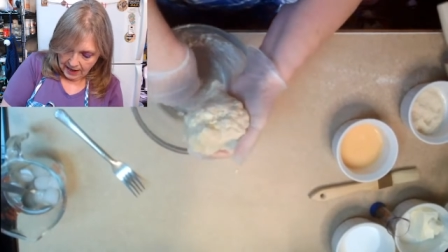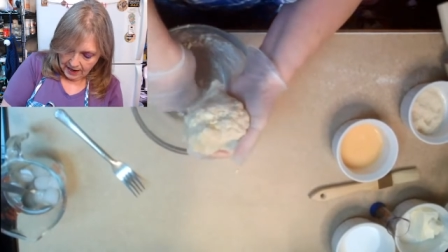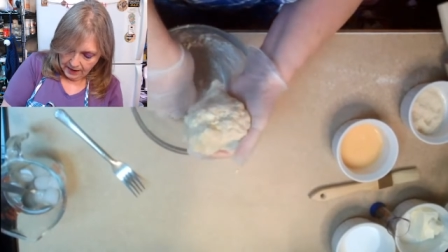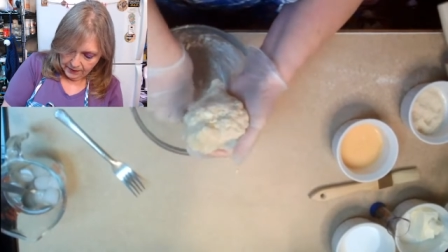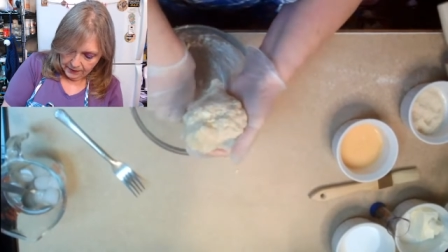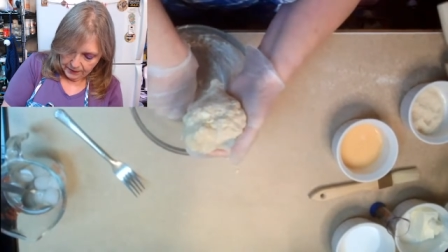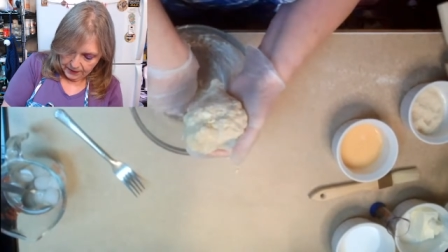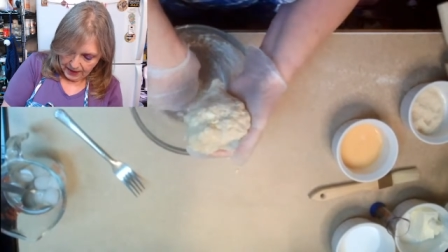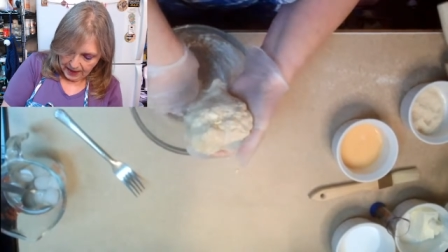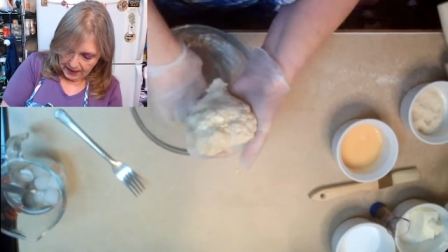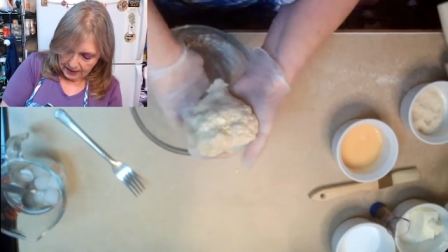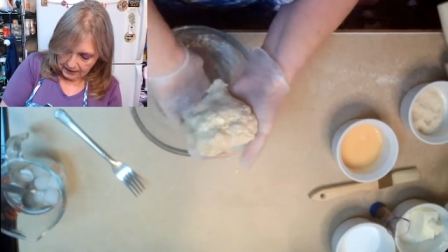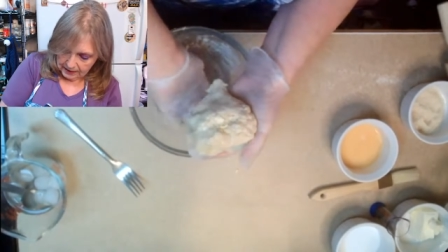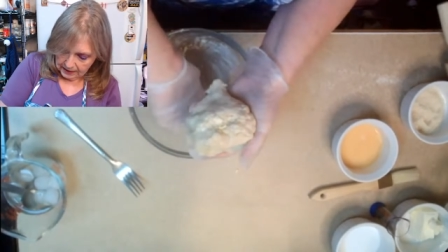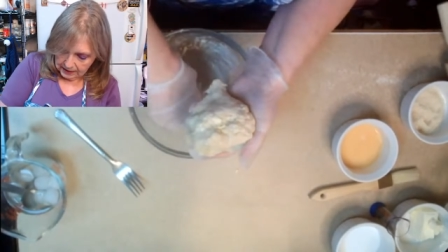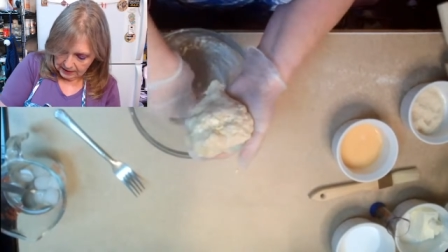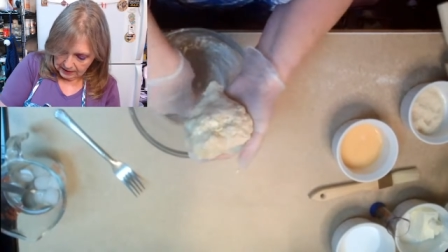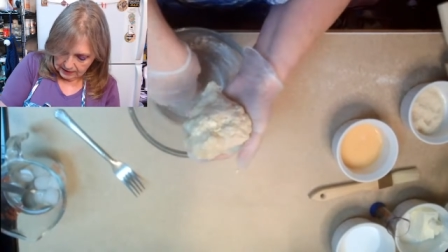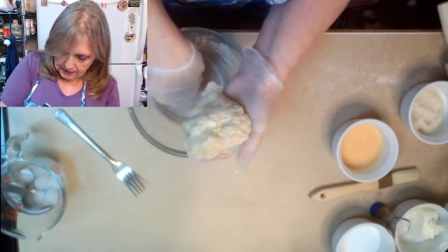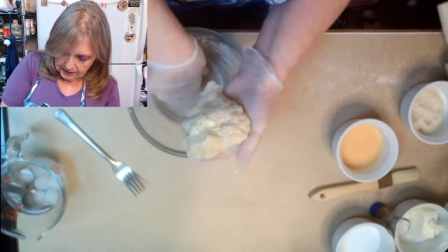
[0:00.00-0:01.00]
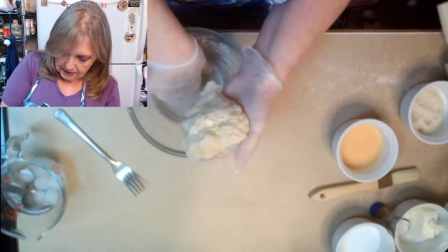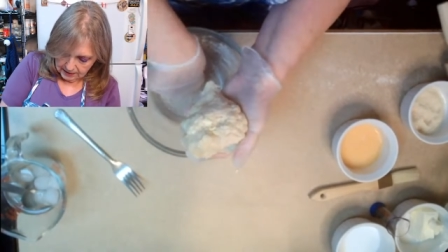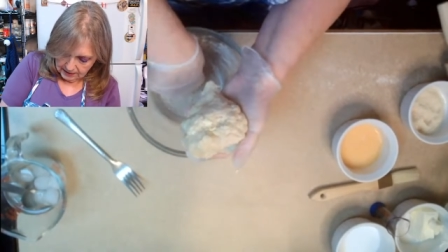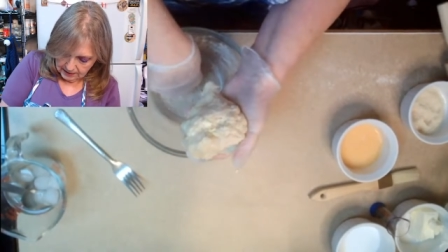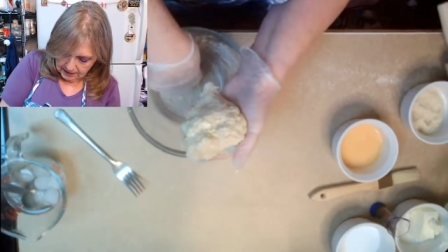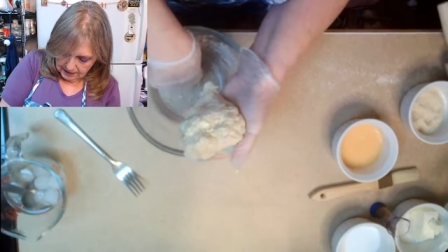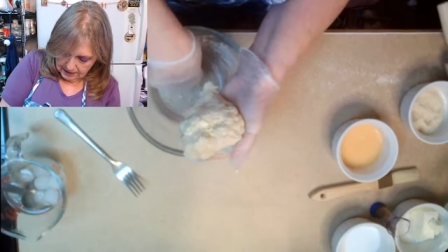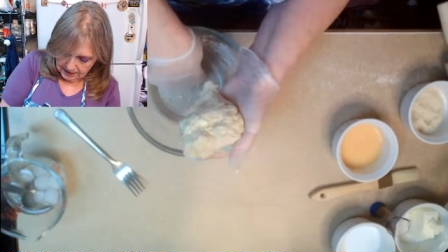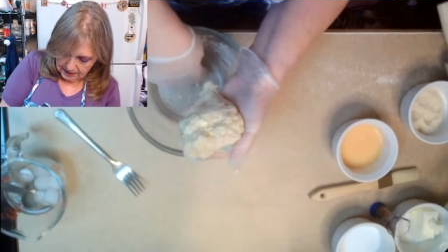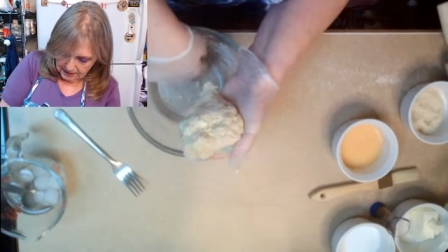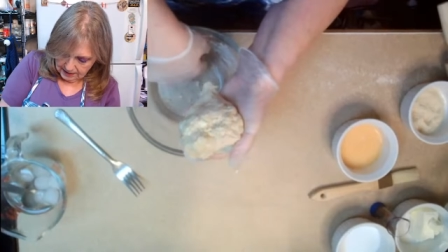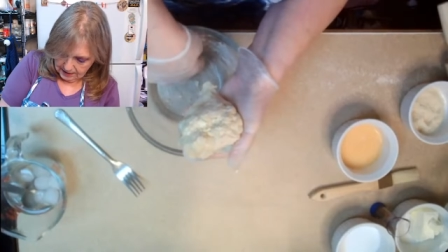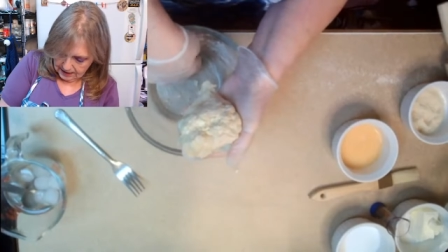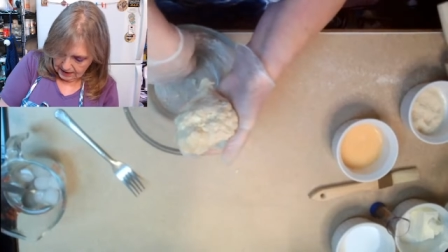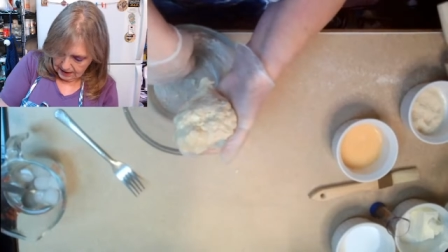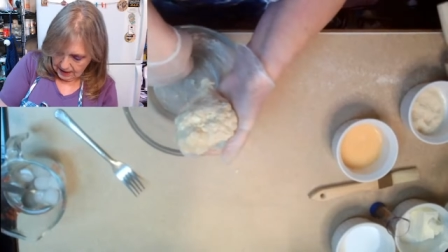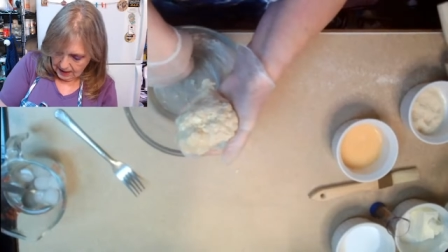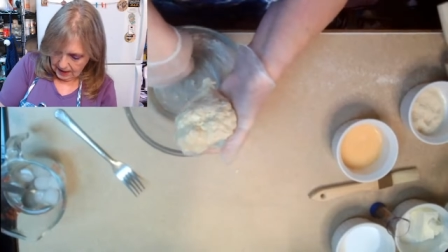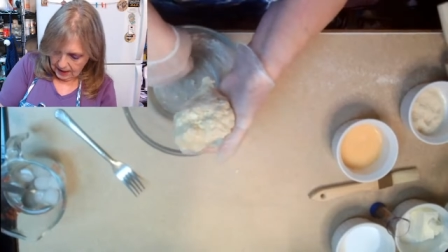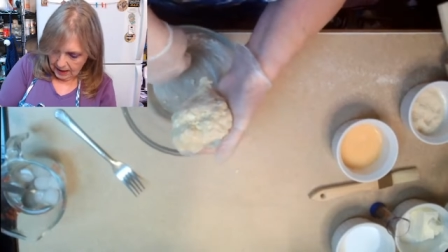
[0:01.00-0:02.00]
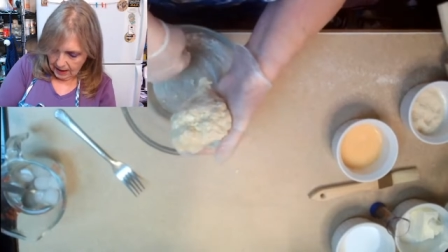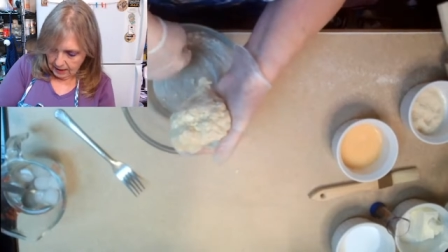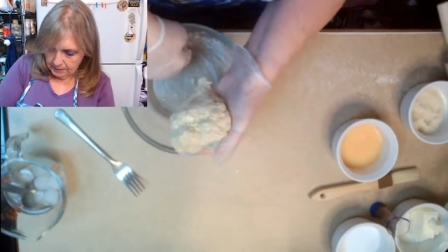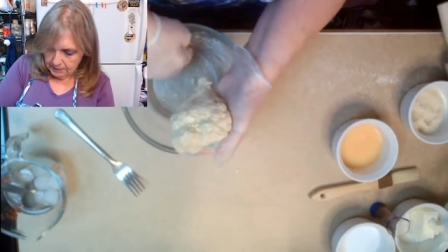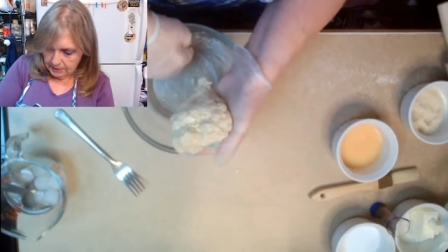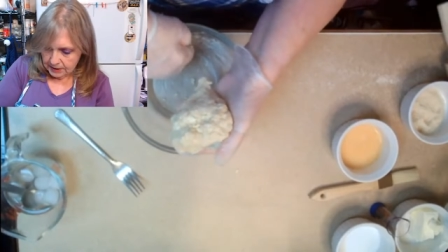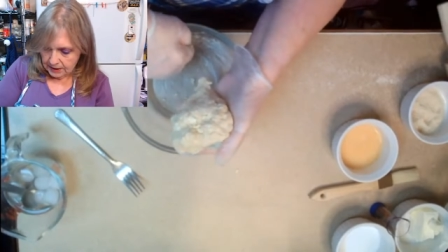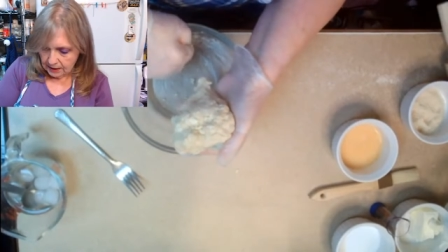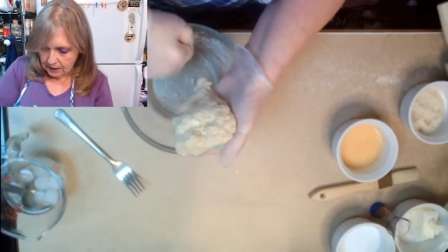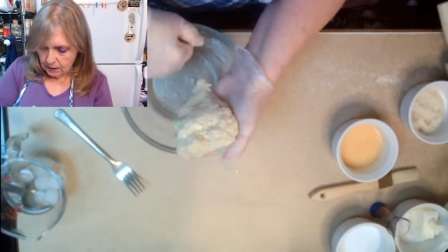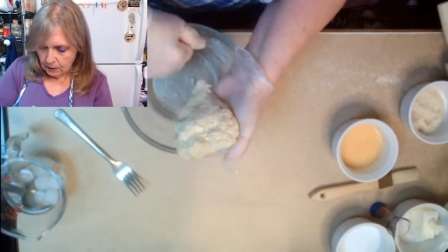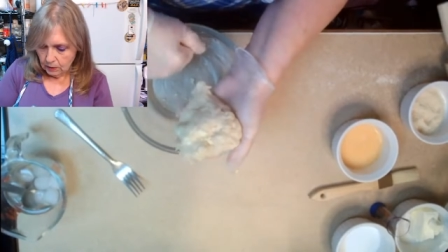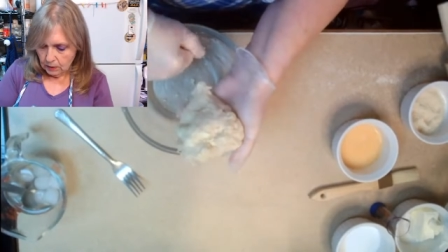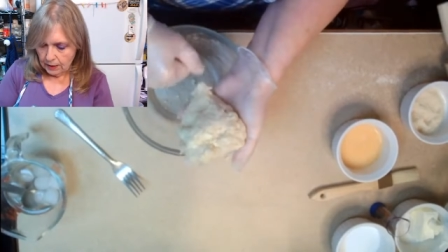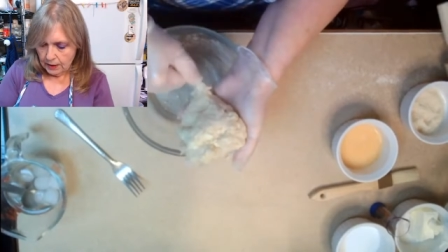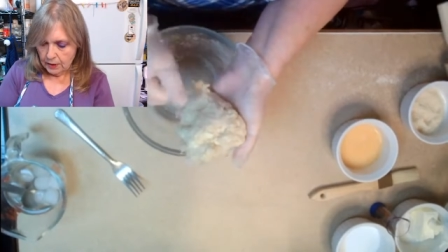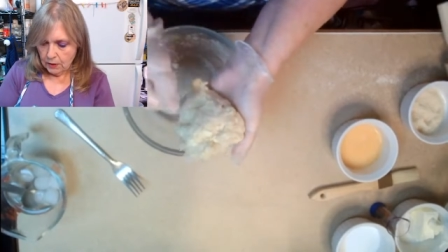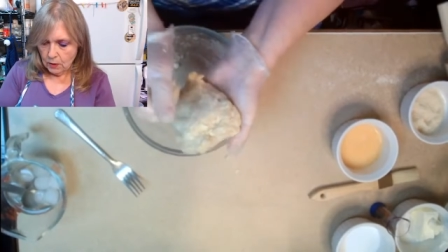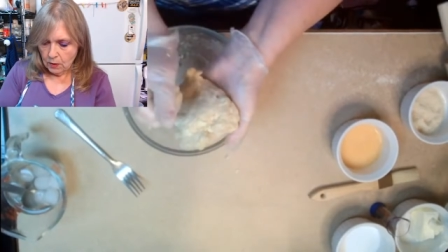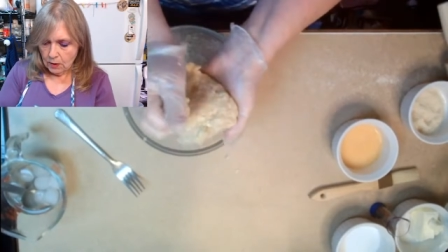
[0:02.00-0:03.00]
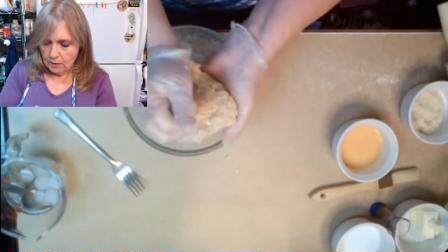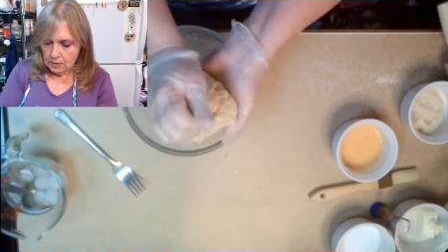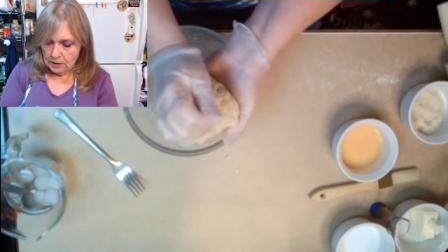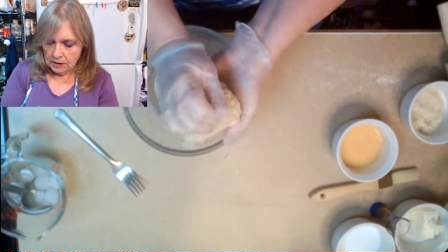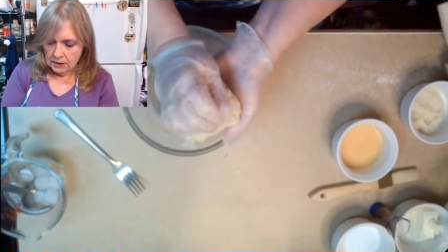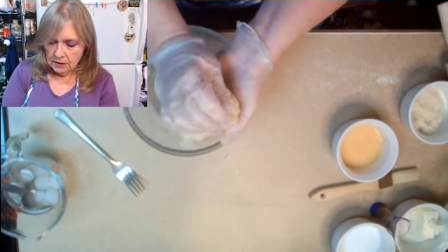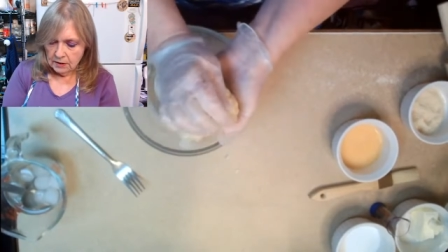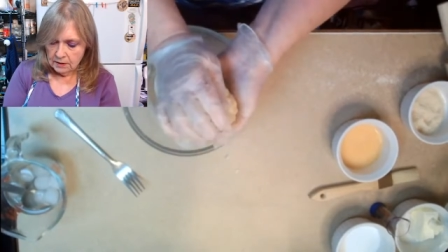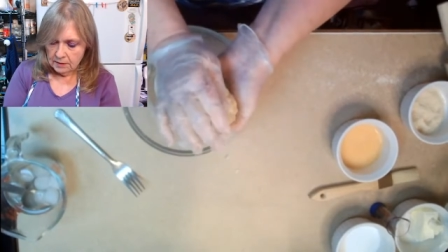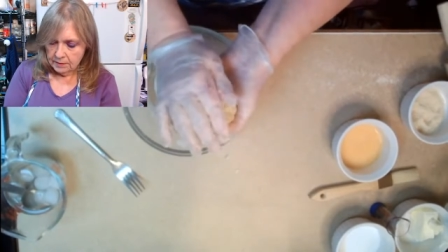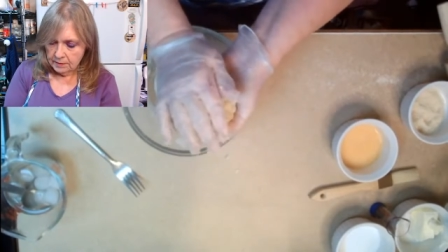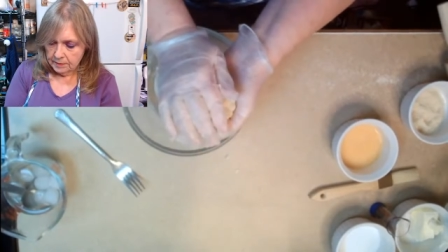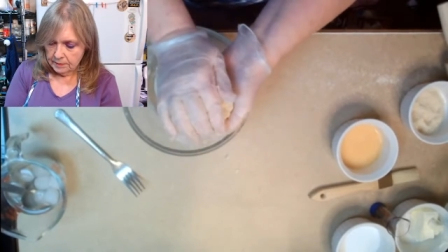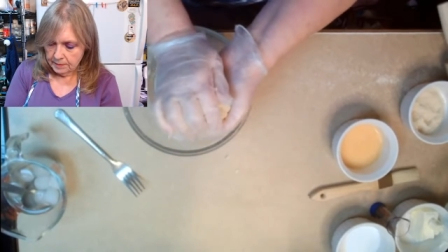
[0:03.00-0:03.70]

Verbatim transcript: and that is absolutely normal.